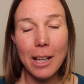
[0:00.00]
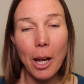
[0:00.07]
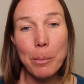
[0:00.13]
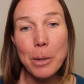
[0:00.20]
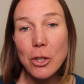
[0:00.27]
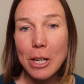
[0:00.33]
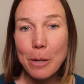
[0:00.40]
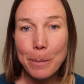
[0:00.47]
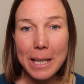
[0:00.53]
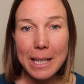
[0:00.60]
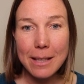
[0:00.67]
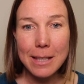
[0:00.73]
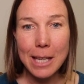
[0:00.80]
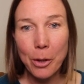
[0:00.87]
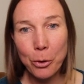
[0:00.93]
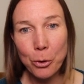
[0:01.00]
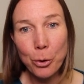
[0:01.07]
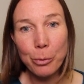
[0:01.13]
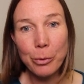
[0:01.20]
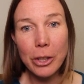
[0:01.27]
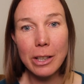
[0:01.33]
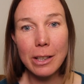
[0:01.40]
I'm a GP in South
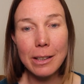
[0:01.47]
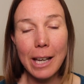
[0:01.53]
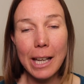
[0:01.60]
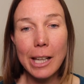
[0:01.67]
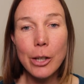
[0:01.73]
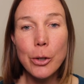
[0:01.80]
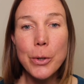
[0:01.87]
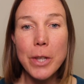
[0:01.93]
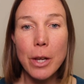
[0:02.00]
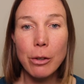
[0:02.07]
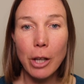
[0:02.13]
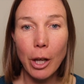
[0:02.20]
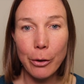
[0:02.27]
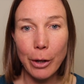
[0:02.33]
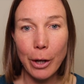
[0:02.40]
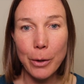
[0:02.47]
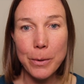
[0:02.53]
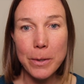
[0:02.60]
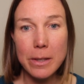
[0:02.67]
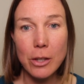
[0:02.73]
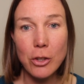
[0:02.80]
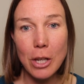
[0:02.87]
Norfolk and I also
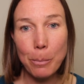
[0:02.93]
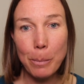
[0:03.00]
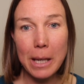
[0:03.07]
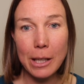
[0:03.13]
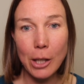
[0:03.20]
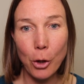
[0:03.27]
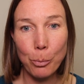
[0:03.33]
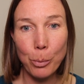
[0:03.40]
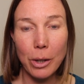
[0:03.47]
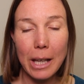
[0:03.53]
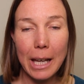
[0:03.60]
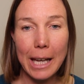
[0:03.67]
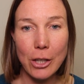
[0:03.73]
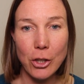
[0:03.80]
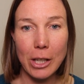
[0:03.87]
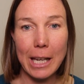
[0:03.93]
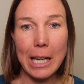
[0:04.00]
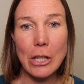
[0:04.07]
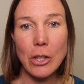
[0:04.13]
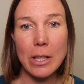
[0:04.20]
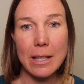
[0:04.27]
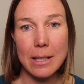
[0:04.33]
co-host the GP Notebook
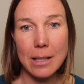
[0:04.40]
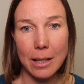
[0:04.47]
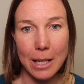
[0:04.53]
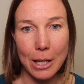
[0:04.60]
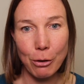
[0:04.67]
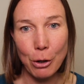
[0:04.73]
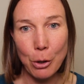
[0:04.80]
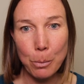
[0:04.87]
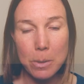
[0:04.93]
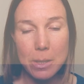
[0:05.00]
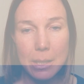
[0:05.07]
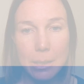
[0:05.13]
Education Study Groups.